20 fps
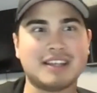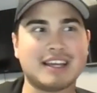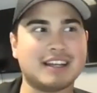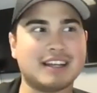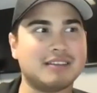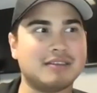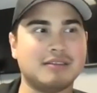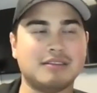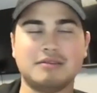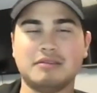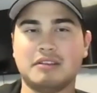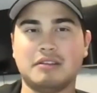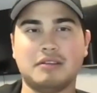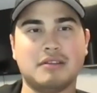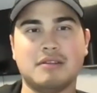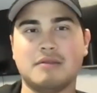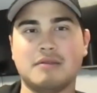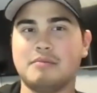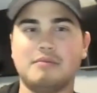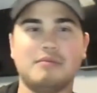that
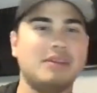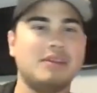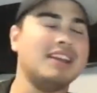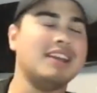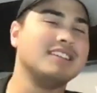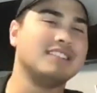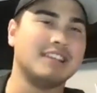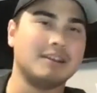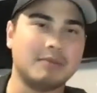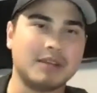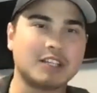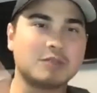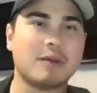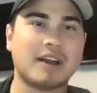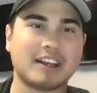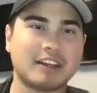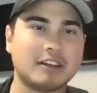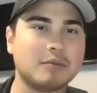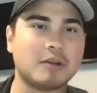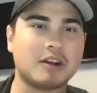easily makes
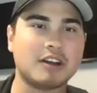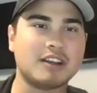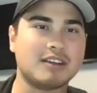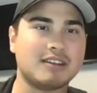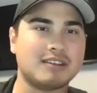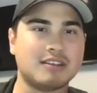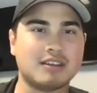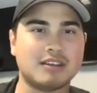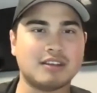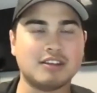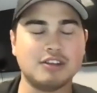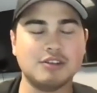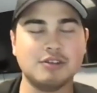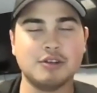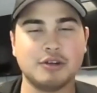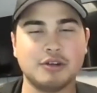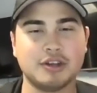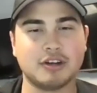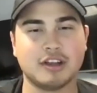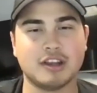back your money, and
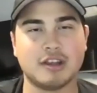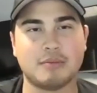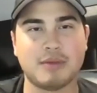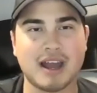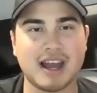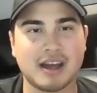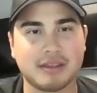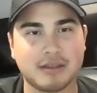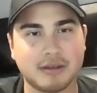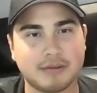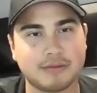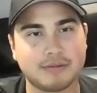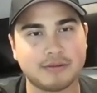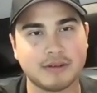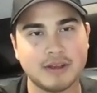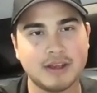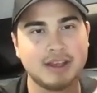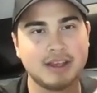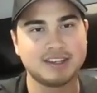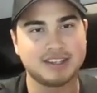you're on the path of
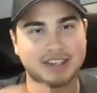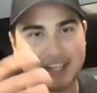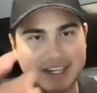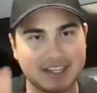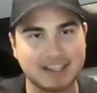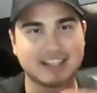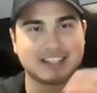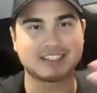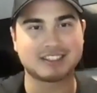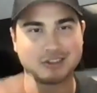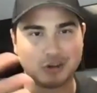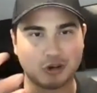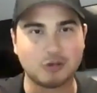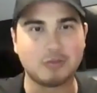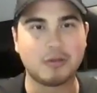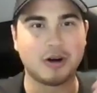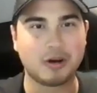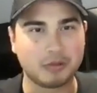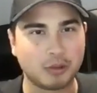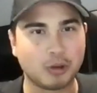getting that
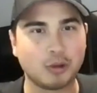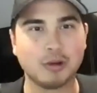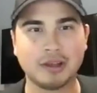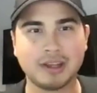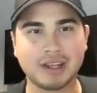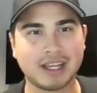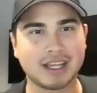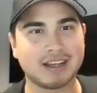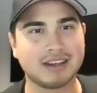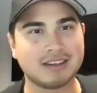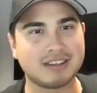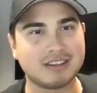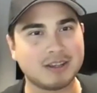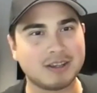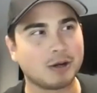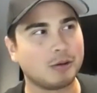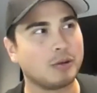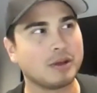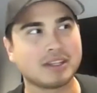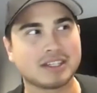snowball rolling. And
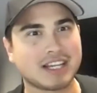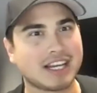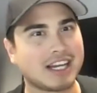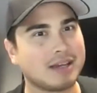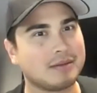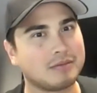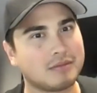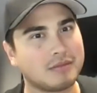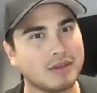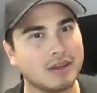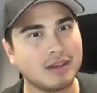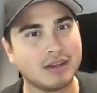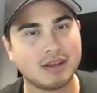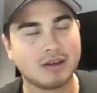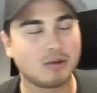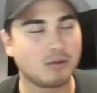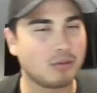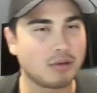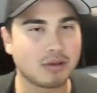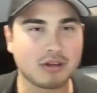with time,
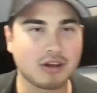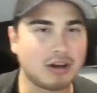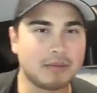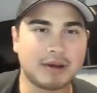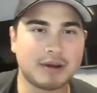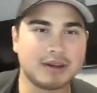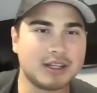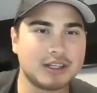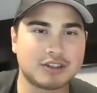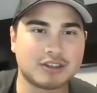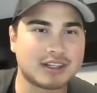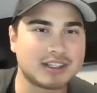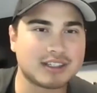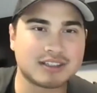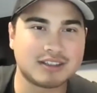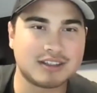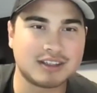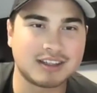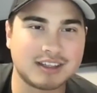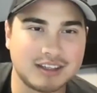with compound
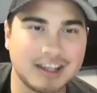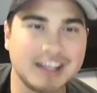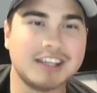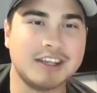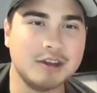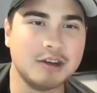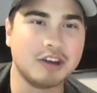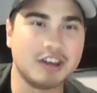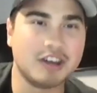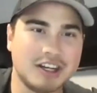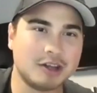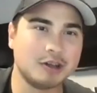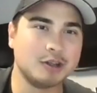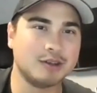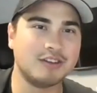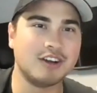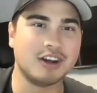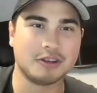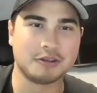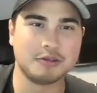interest, like, you already know,
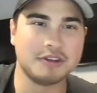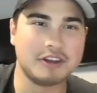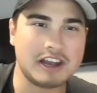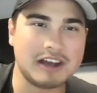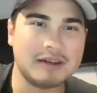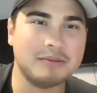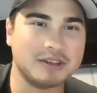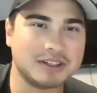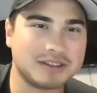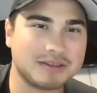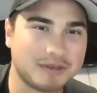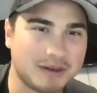you've gone through the numbers of